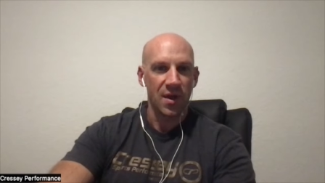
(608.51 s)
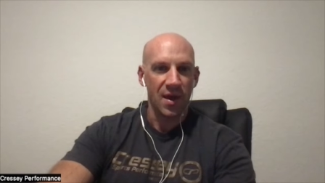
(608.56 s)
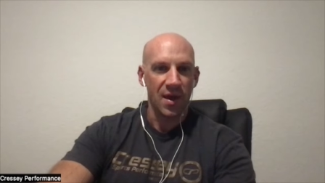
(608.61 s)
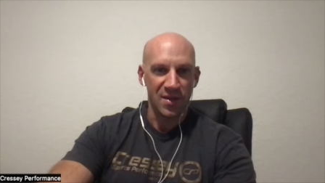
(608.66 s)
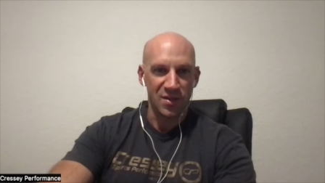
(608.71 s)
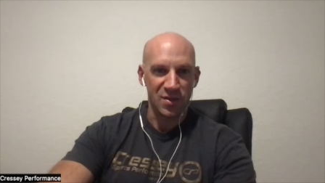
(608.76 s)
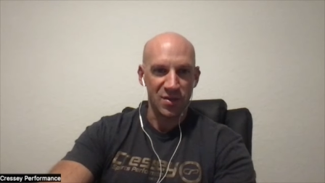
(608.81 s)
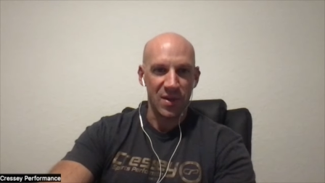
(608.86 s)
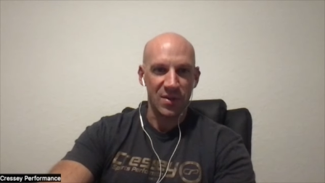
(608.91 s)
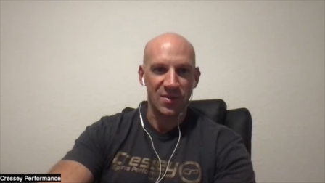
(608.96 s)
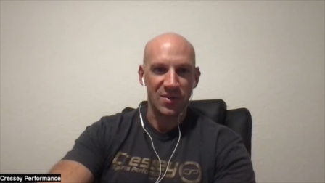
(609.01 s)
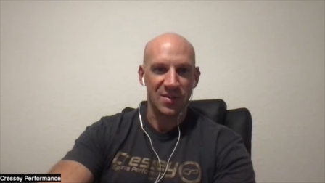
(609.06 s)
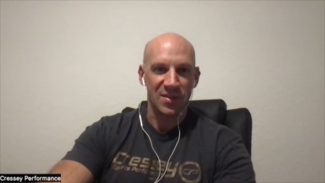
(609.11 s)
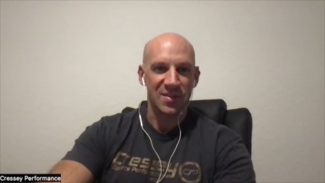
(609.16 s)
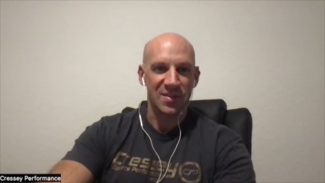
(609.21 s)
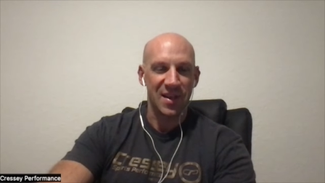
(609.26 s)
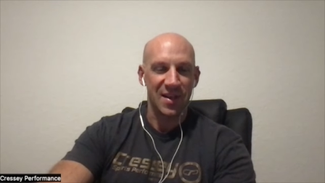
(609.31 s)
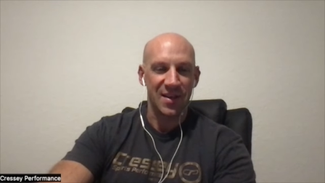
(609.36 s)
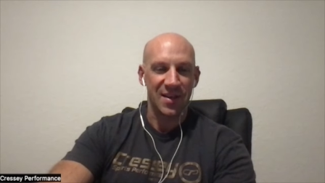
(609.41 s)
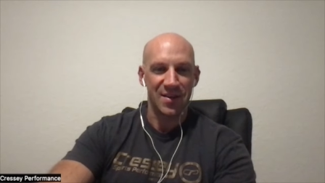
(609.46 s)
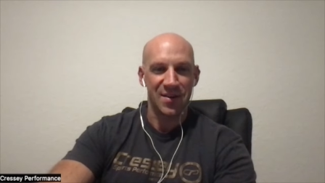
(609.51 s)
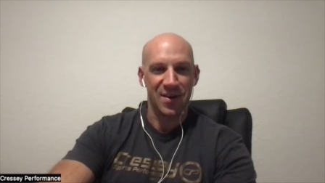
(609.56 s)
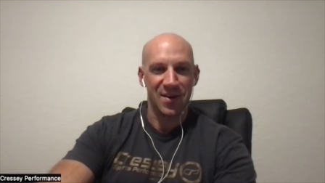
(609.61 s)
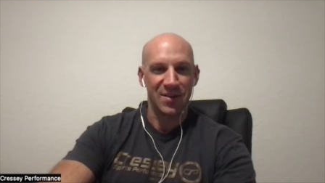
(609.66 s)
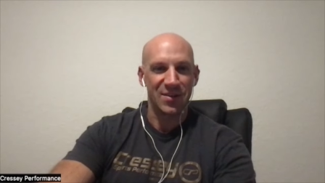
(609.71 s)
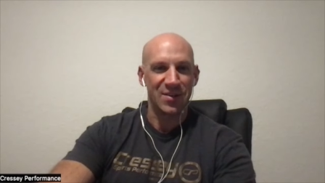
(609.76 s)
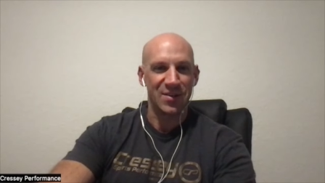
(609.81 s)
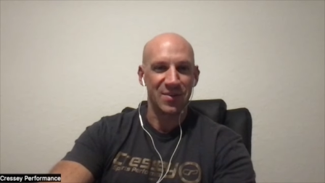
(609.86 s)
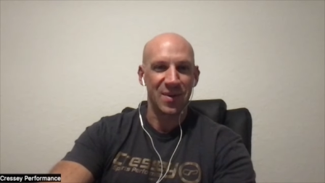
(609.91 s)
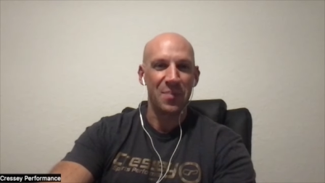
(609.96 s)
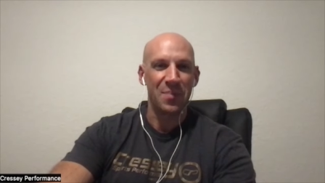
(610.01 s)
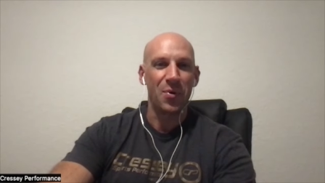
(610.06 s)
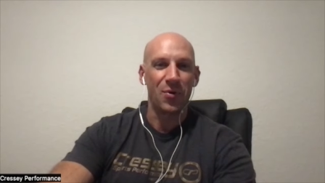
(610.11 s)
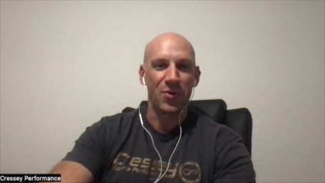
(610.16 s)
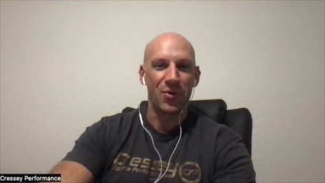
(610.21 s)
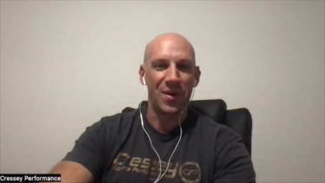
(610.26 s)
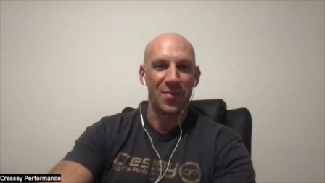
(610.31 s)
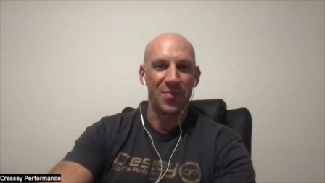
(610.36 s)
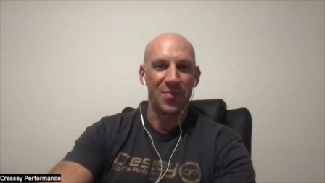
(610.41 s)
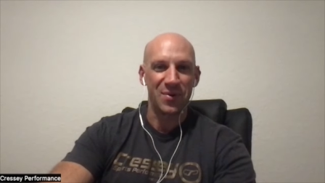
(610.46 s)
As you mentioned, the second year, actually, I
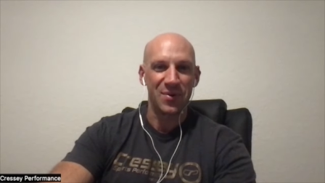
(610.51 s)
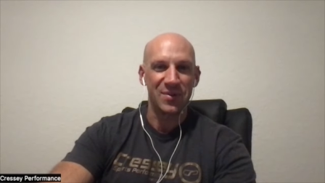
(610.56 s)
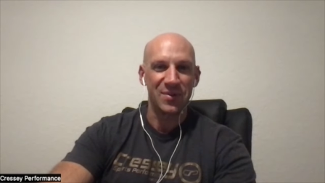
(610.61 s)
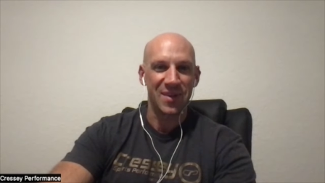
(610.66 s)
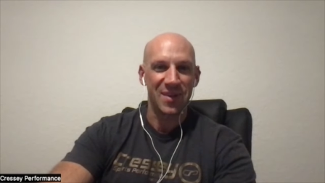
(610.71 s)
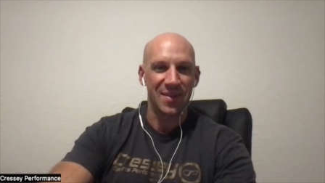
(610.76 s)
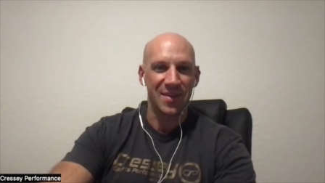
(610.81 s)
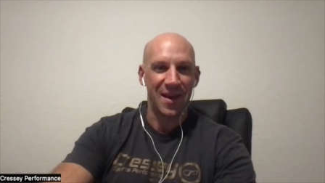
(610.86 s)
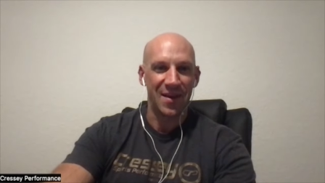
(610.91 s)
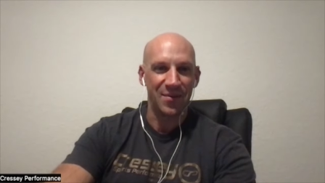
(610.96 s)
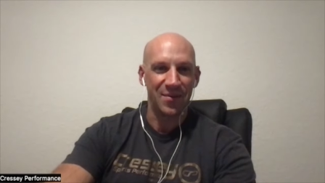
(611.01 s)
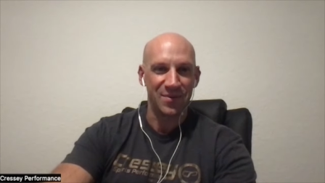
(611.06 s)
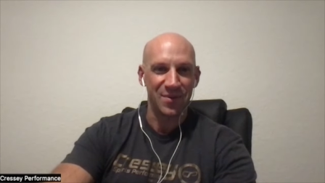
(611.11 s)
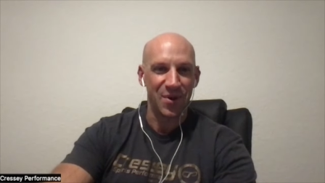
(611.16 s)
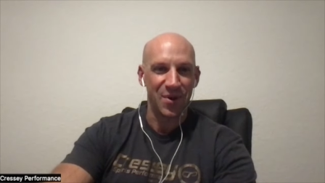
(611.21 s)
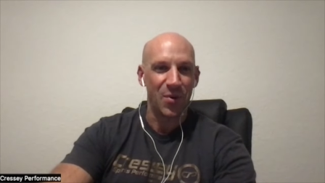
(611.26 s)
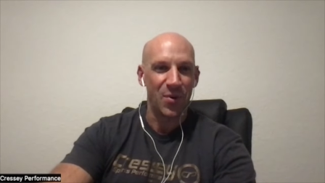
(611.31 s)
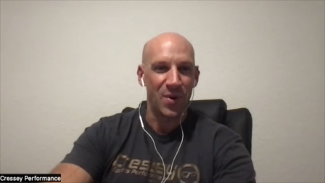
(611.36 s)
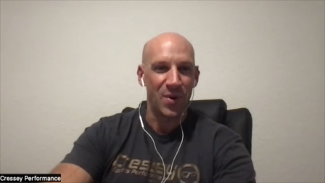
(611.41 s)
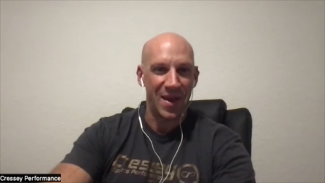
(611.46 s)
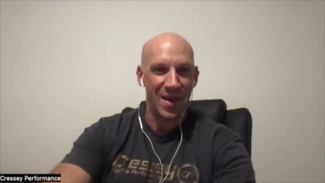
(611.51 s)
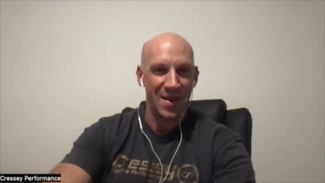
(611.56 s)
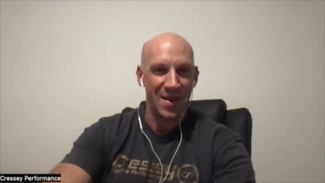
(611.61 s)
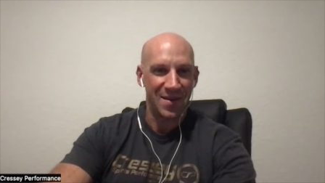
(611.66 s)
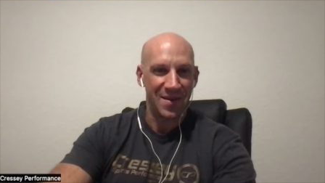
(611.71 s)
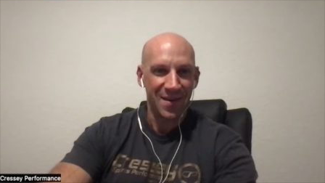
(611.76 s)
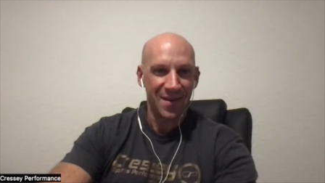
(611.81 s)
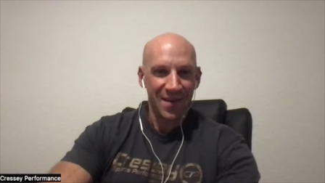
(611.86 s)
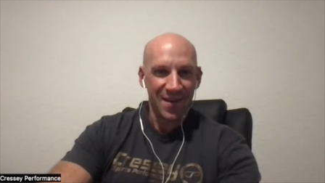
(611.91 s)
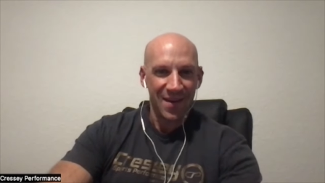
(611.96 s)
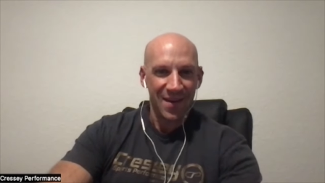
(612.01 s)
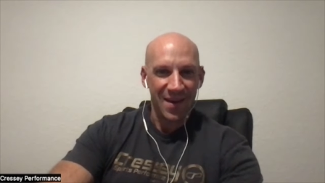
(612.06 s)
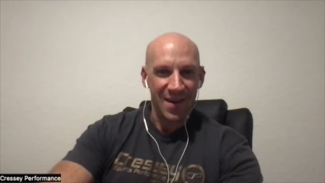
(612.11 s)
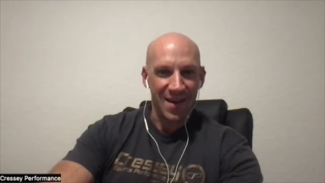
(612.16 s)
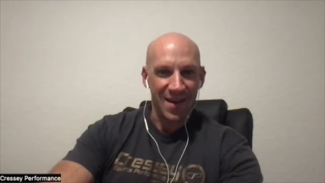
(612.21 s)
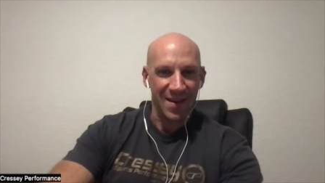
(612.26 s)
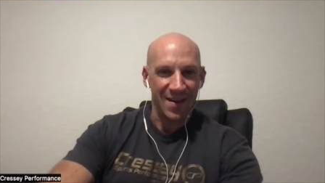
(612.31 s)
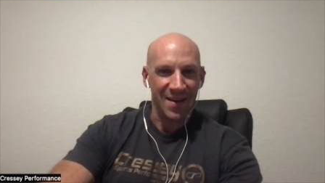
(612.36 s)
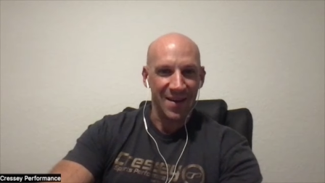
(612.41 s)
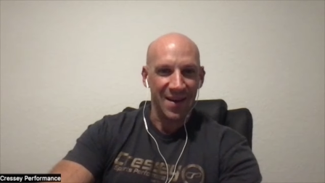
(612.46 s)
pulled it up when you said that it was 0 and 8
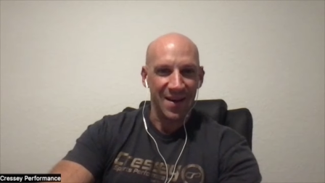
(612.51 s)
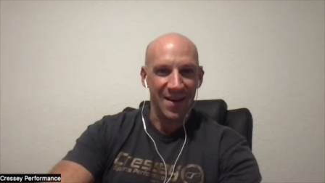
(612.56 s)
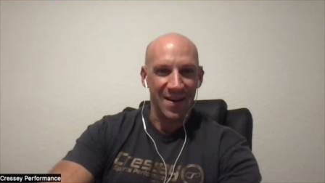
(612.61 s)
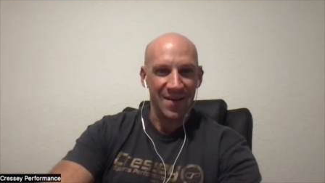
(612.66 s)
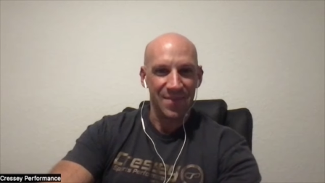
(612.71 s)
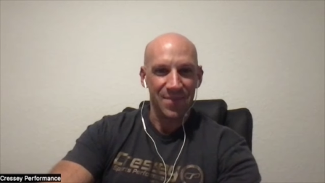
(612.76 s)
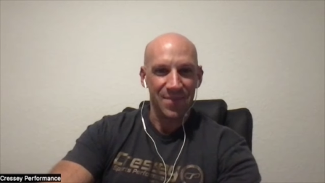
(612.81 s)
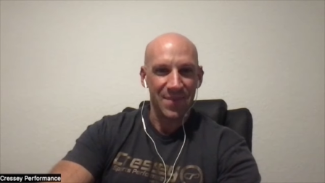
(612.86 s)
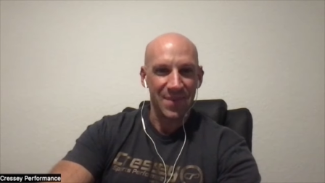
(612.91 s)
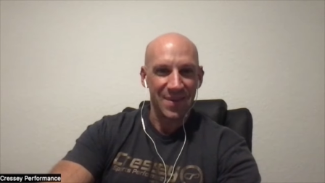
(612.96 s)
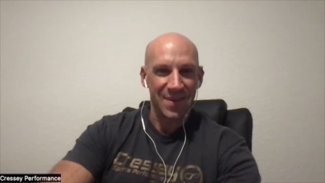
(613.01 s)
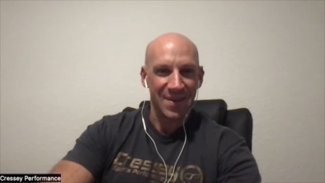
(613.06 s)
and oh.